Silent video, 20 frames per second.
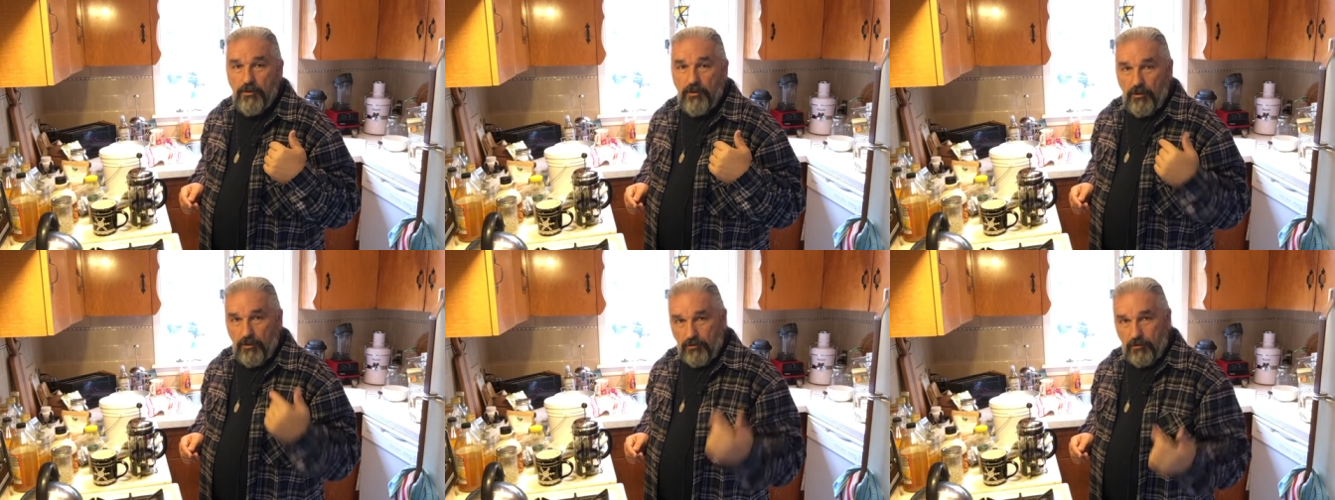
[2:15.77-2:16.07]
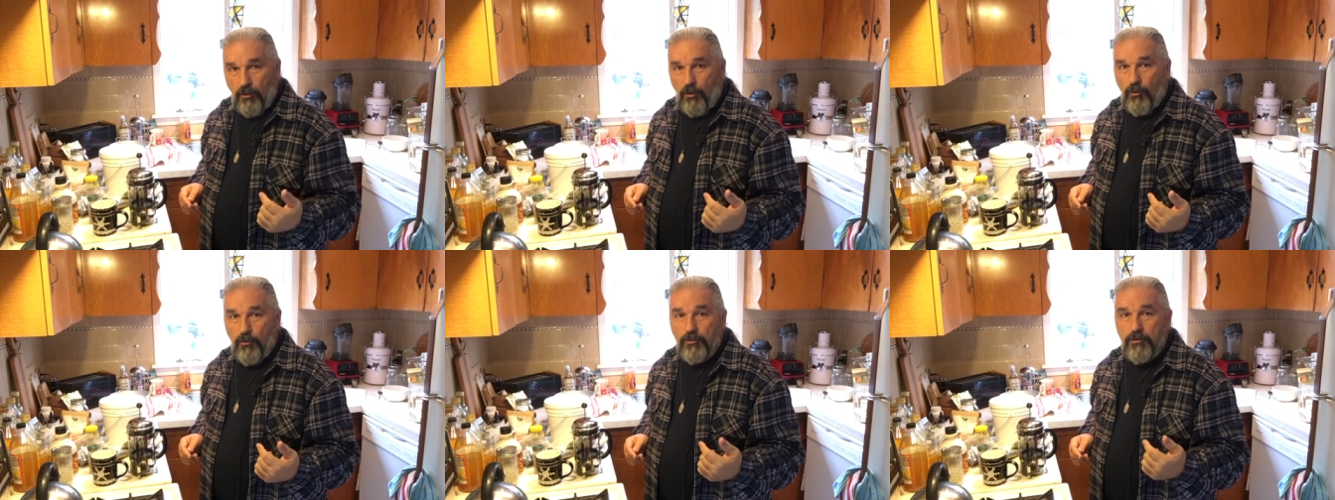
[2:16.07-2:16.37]
a
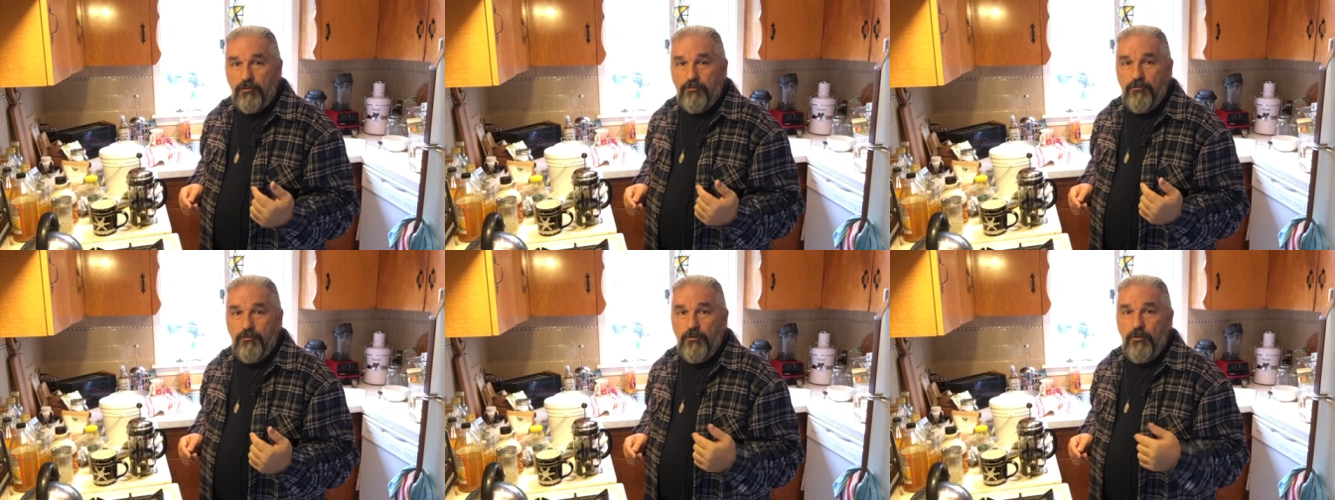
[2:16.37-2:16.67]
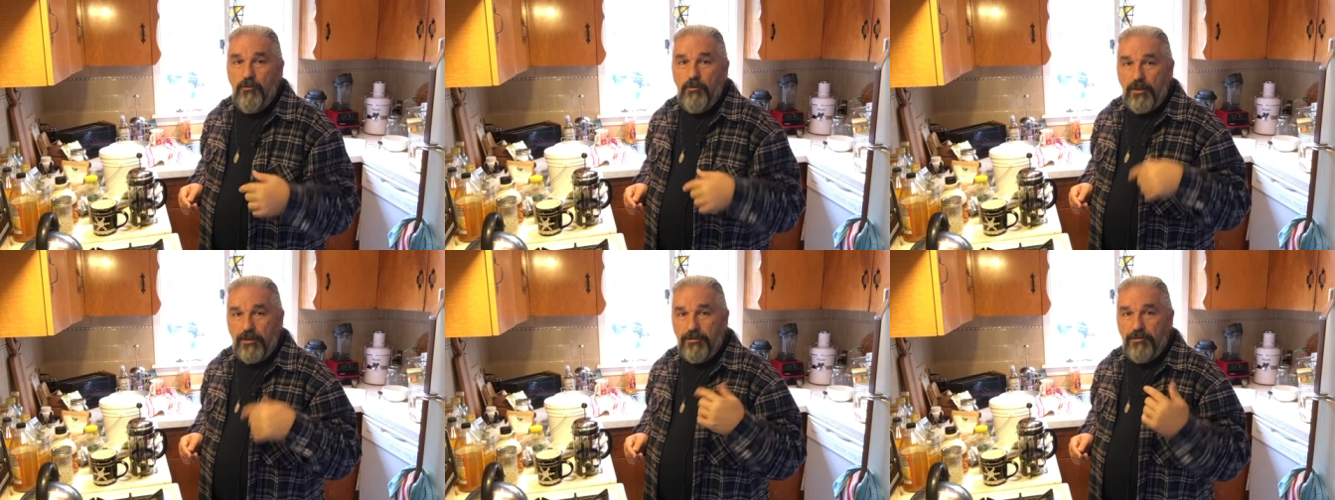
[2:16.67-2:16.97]
cold and
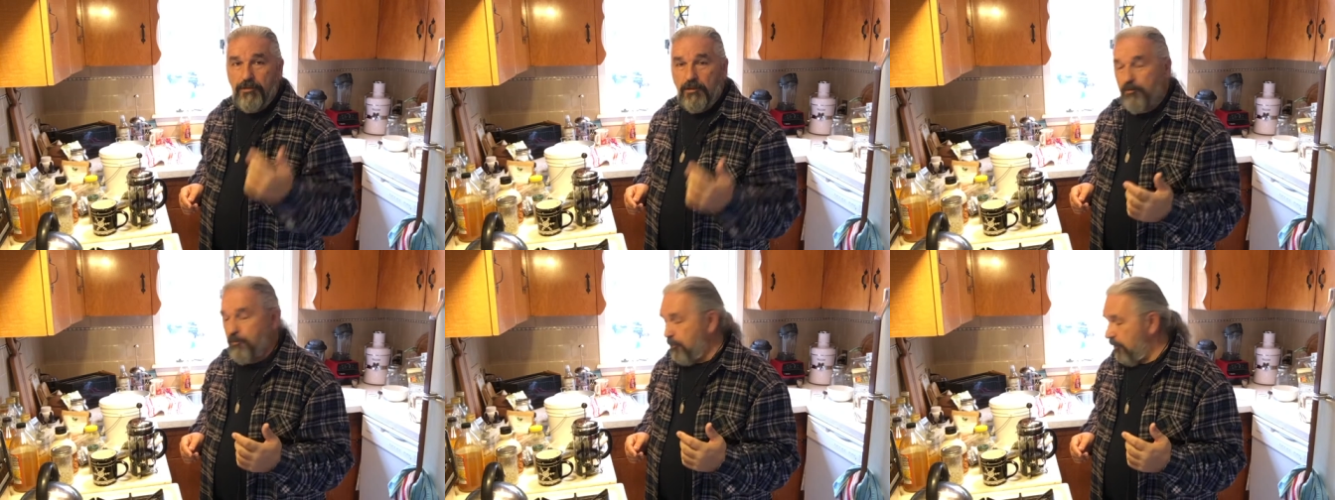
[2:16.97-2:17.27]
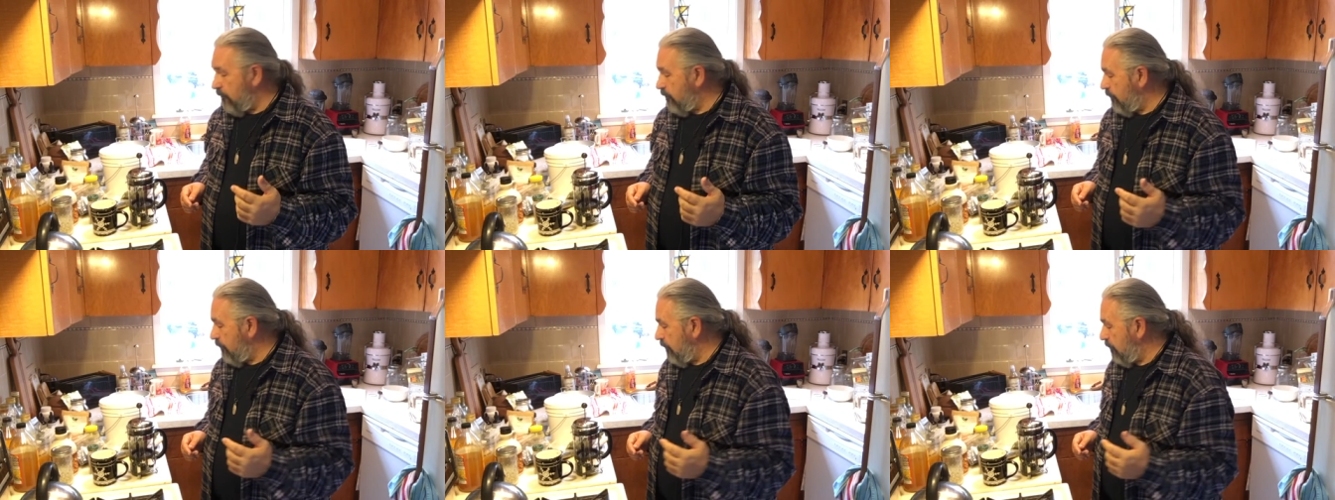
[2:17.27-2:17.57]
flu-like
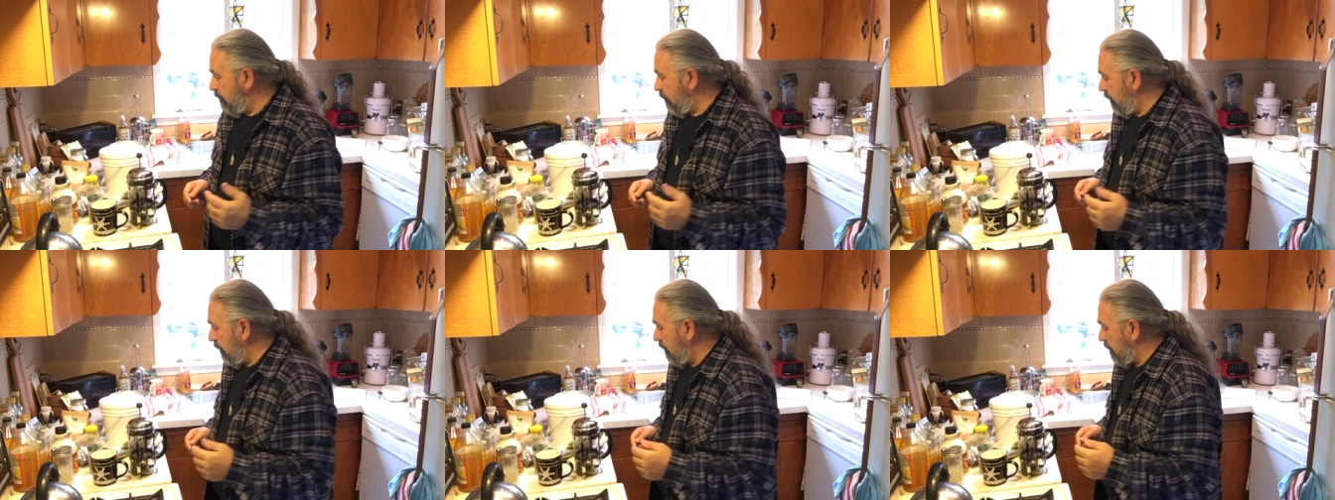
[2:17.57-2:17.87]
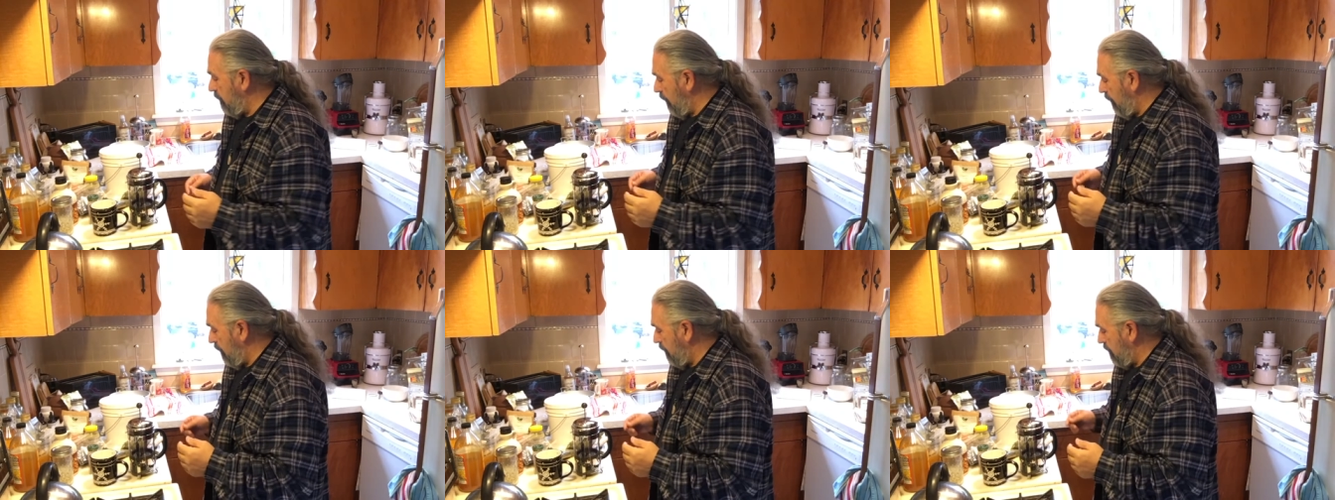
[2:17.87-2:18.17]
symptom from
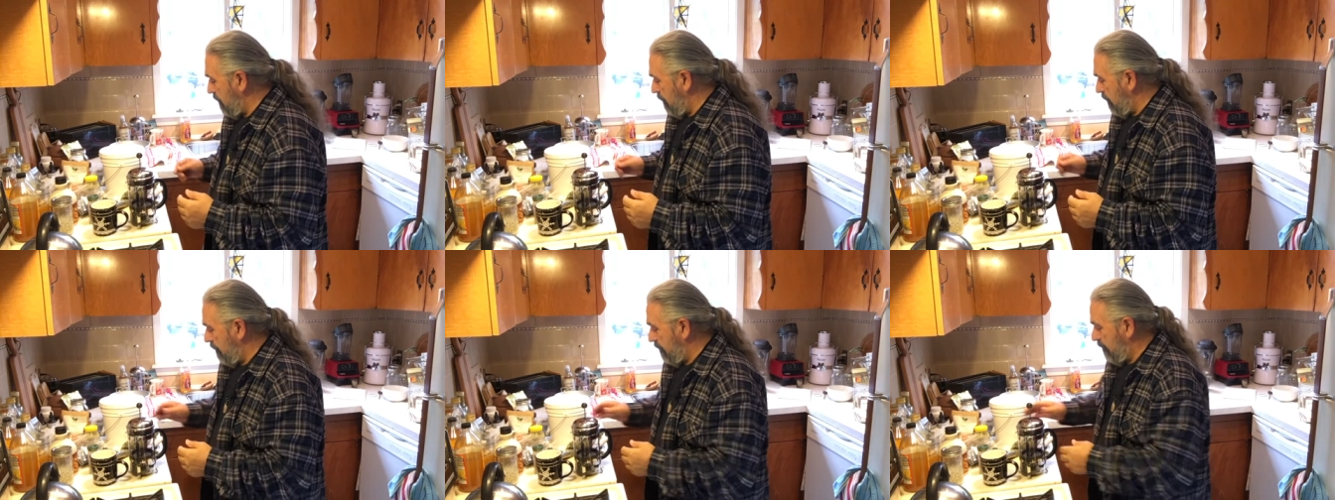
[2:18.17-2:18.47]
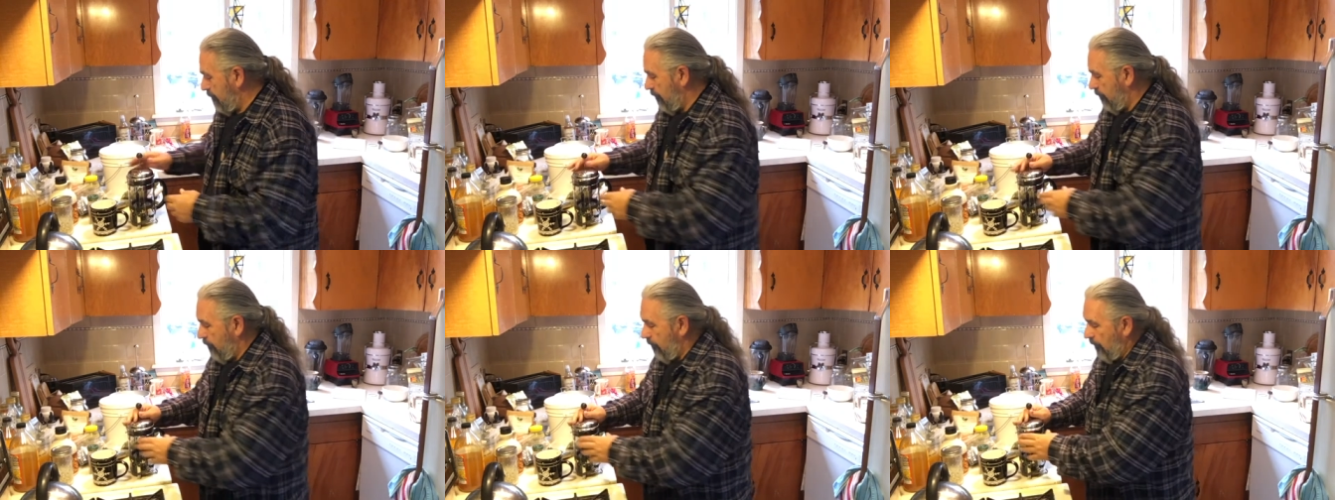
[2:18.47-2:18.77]
detoxing.
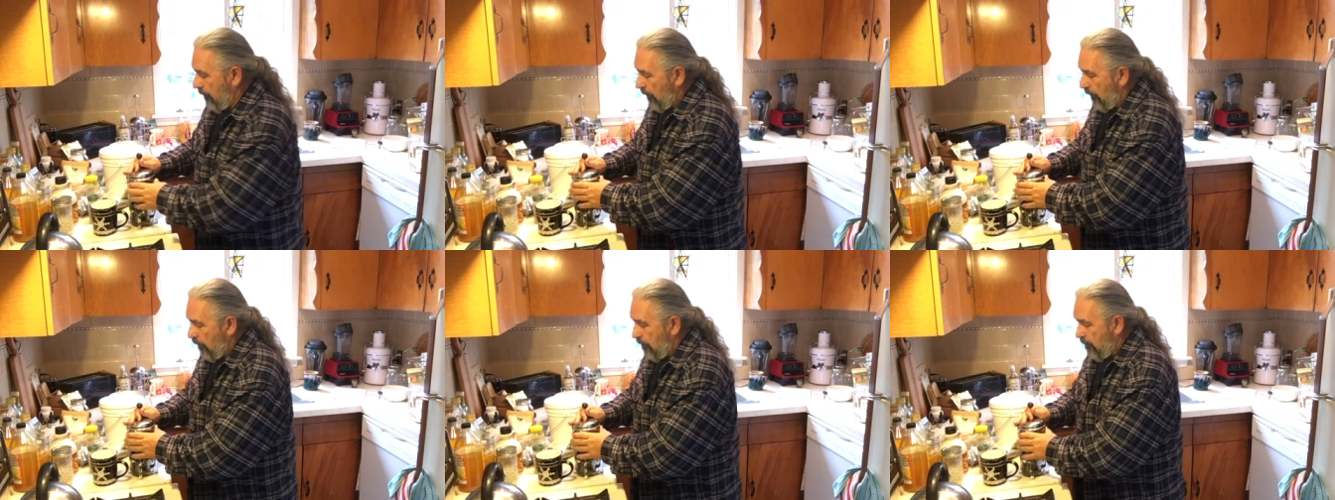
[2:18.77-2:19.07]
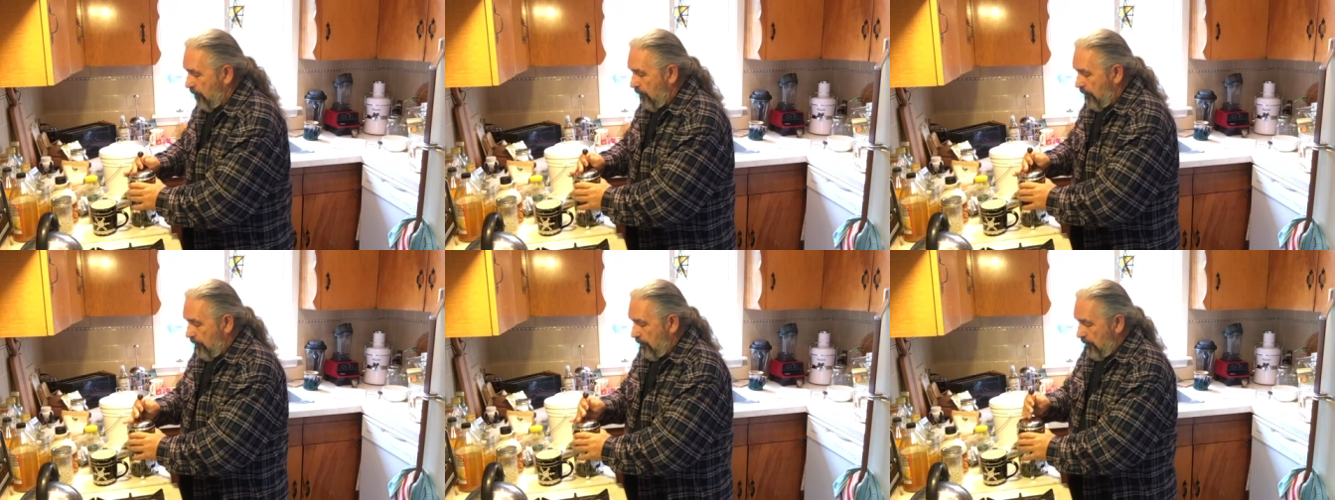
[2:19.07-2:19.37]

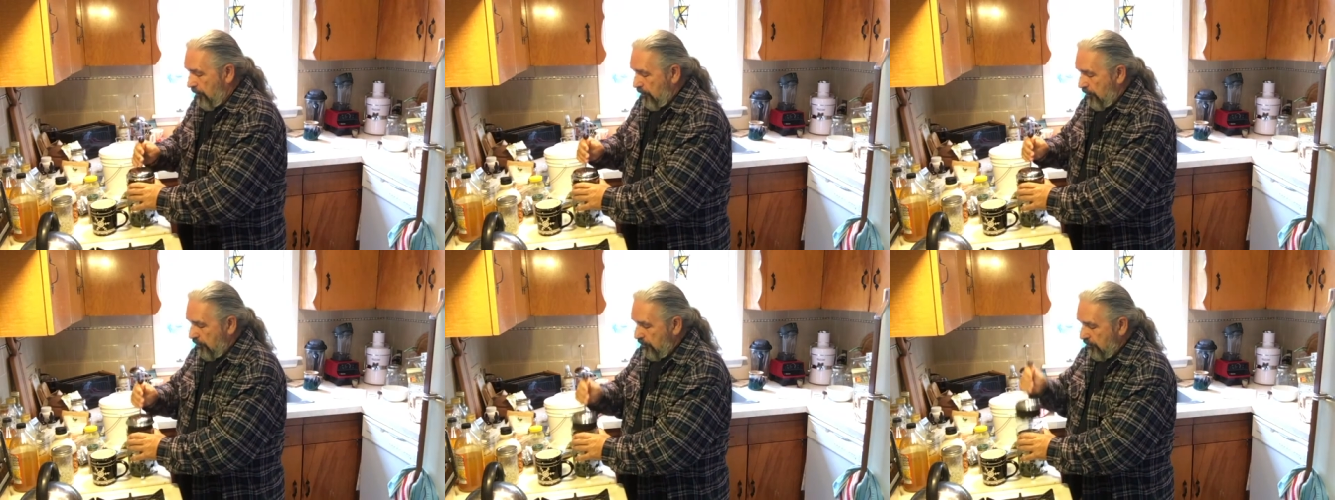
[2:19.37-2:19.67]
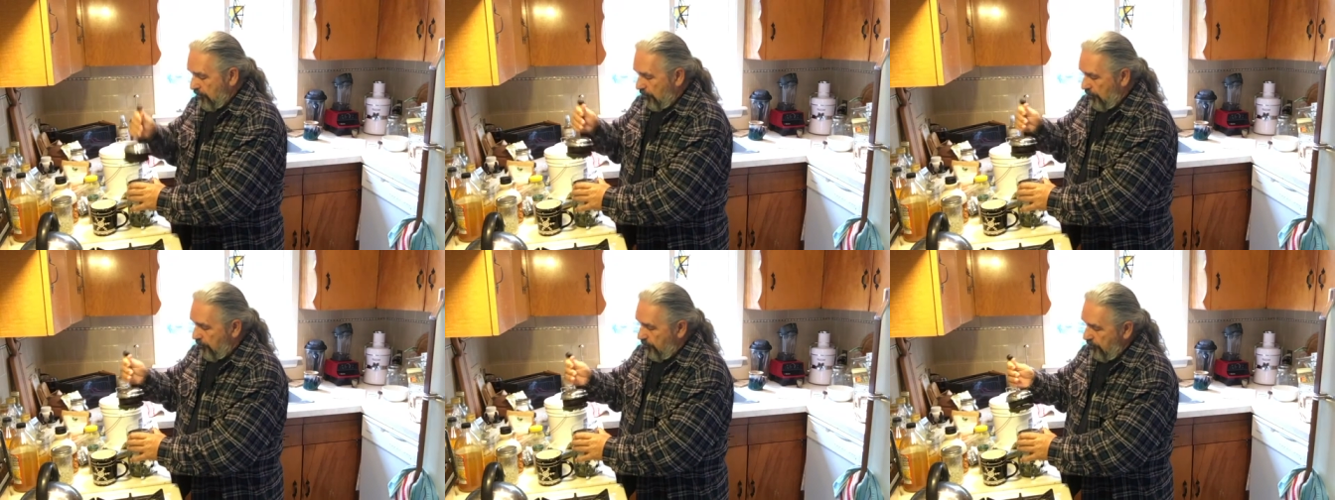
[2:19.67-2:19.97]

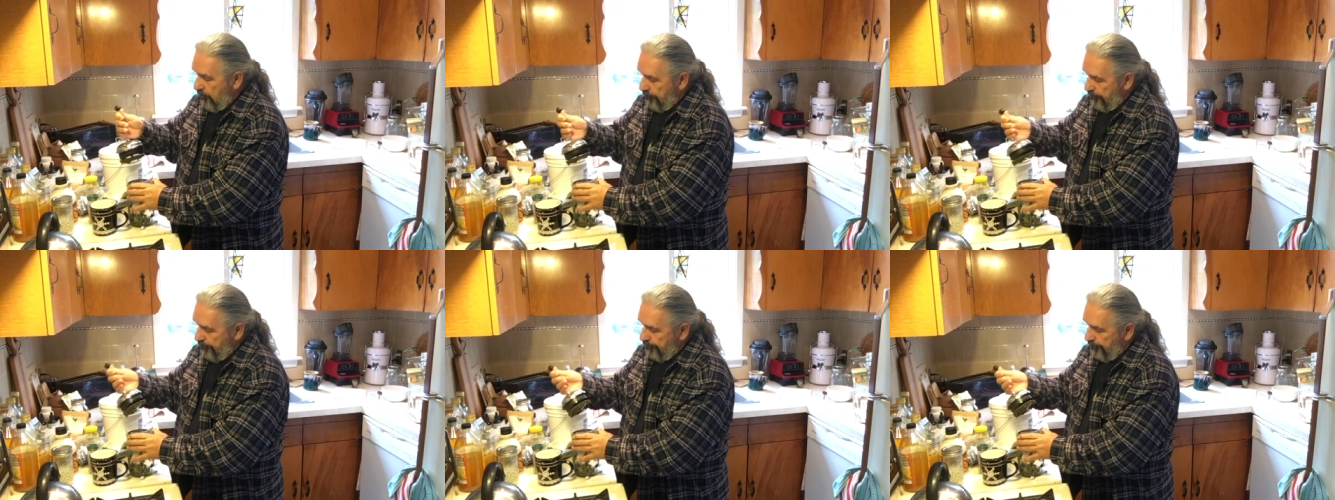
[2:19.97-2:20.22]
So,